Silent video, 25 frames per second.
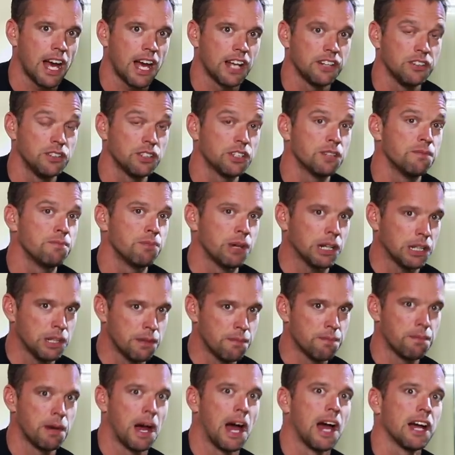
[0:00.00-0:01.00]
and you can bring
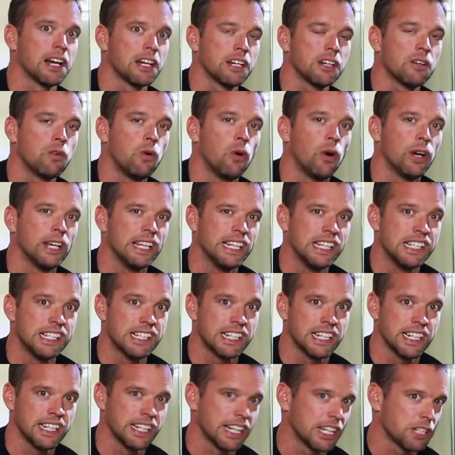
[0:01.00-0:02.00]
them back quite
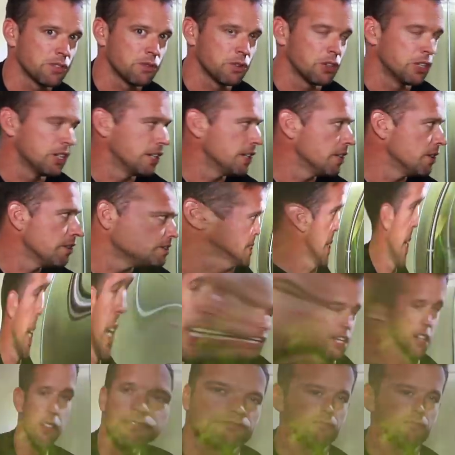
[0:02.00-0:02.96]
easily and that's what I'm going to do today.